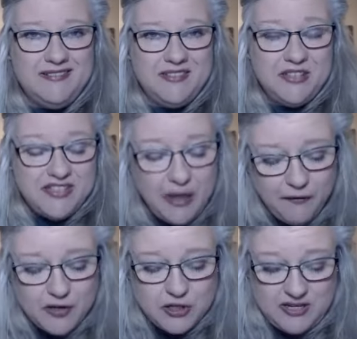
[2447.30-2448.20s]

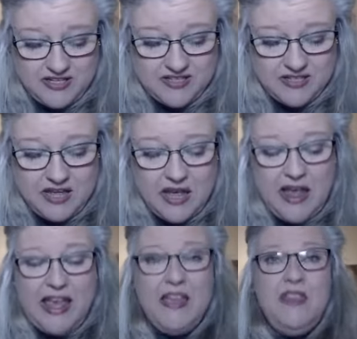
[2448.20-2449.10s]
Selfishness.
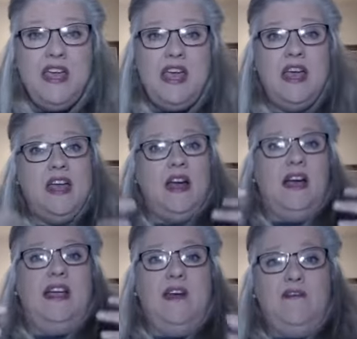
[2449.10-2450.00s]
In the
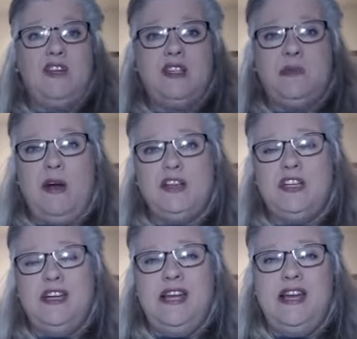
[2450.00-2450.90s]
gift
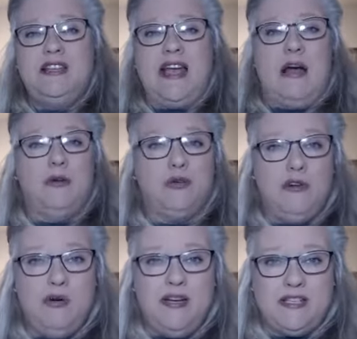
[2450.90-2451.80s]
expression, it is
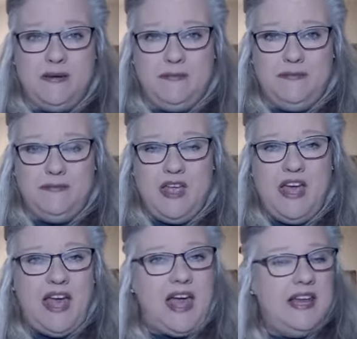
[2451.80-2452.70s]
altruism.
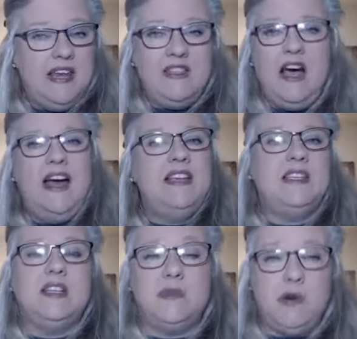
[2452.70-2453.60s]
And in the highest
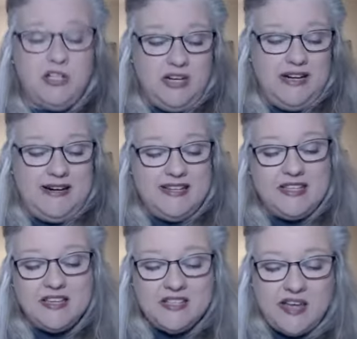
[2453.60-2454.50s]
expression, it is
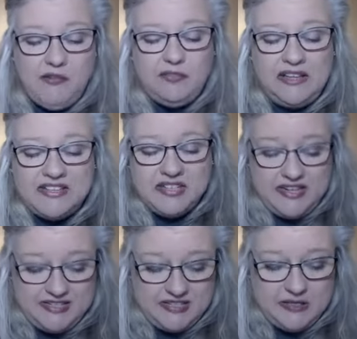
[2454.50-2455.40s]

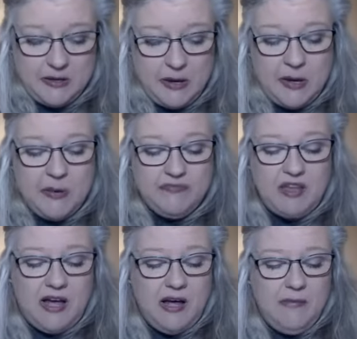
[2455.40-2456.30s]
selflessness
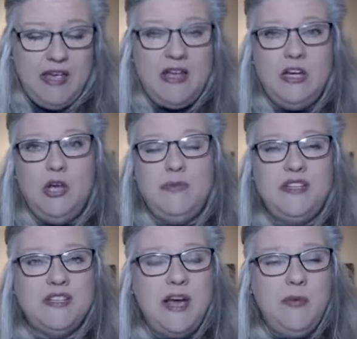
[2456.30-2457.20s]
um, in human
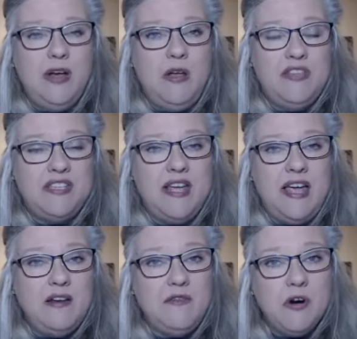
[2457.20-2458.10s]
design, we call this the gate
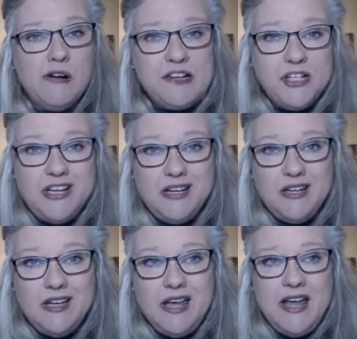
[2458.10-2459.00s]
of nourishing.
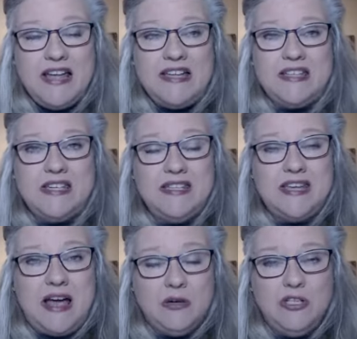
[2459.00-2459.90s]
It sits
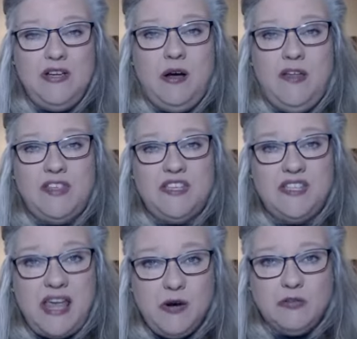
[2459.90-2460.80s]
actually on the
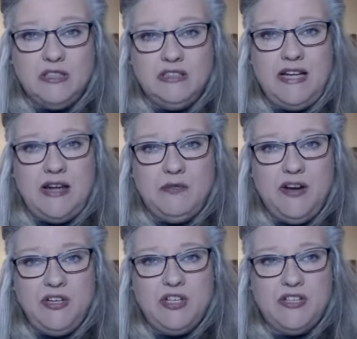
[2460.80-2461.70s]
sacral and
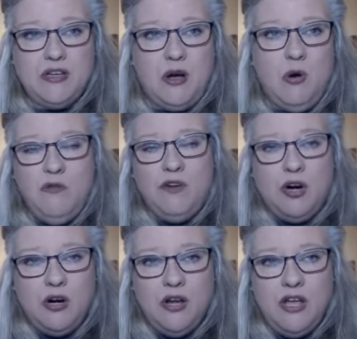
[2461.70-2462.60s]
reaches
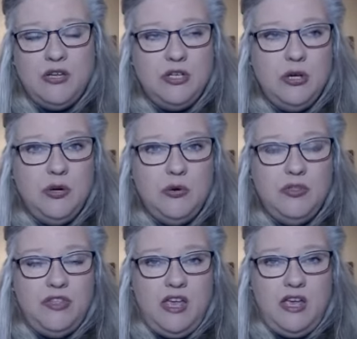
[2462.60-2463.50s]
over to
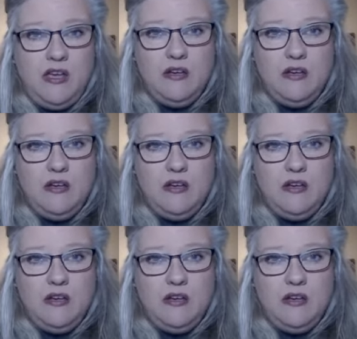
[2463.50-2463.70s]
the,